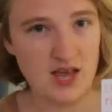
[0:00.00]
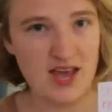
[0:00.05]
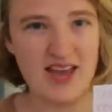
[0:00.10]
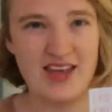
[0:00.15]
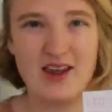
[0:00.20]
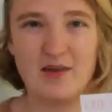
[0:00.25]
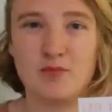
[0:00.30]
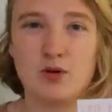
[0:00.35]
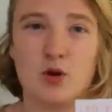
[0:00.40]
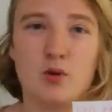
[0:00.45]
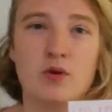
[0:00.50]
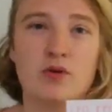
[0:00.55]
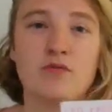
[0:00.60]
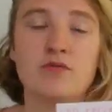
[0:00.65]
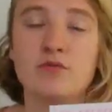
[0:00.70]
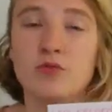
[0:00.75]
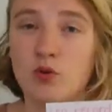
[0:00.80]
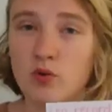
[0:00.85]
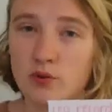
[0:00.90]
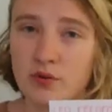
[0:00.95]
and I'm going
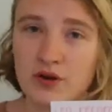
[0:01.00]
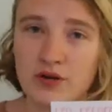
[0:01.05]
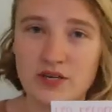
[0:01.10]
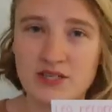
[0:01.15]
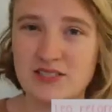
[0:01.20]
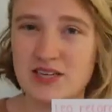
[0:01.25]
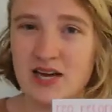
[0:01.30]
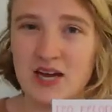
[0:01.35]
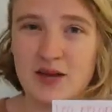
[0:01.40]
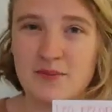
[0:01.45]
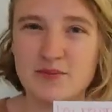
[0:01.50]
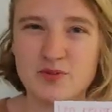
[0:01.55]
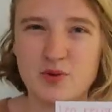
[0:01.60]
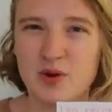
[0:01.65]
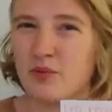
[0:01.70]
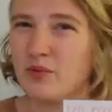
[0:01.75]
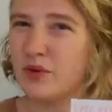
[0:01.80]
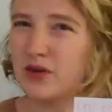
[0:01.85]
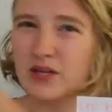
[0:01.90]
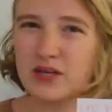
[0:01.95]
forward in time, so
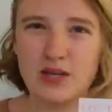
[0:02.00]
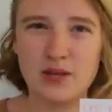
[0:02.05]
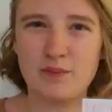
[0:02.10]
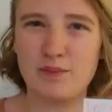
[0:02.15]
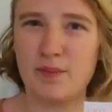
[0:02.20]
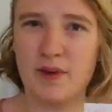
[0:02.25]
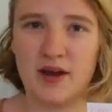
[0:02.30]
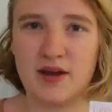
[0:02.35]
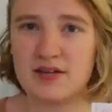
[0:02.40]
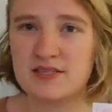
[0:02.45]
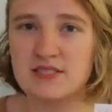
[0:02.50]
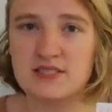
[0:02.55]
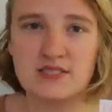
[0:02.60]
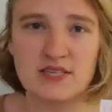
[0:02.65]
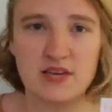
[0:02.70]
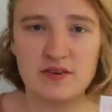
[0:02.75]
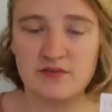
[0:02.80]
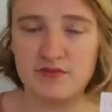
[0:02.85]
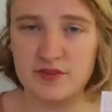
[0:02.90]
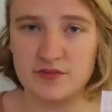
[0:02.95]
I wouldn't get back to
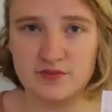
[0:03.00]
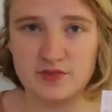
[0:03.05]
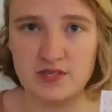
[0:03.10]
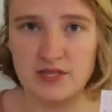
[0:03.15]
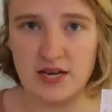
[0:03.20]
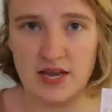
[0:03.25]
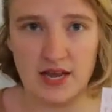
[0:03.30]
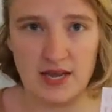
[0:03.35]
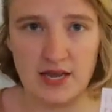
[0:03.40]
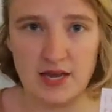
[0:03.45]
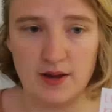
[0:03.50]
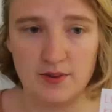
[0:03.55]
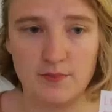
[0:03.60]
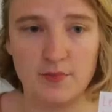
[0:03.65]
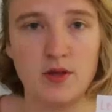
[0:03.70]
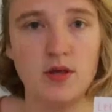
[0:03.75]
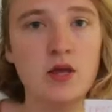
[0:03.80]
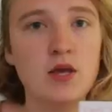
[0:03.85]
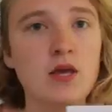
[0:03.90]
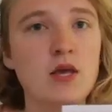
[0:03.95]
10:15 a.m.
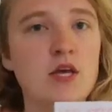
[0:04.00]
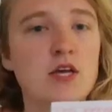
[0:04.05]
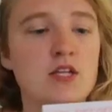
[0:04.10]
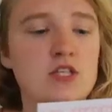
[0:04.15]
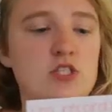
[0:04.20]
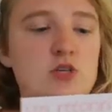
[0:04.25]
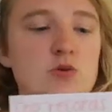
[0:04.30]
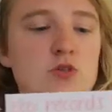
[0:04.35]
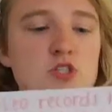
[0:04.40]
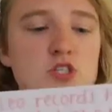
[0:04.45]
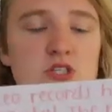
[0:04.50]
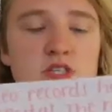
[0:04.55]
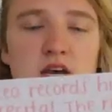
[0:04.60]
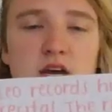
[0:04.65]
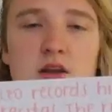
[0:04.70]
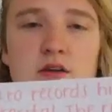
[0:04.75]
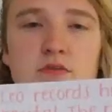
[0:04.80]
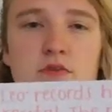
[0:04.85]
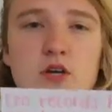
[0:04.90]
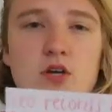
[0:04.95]
And so it's just
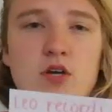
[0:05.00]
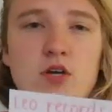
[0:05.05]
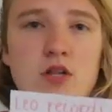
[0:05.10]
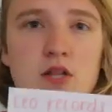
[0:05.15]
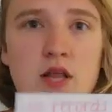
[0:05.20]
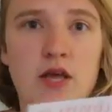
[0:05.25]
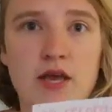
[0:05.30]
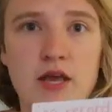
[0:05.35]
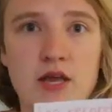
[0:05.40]
kind of a good,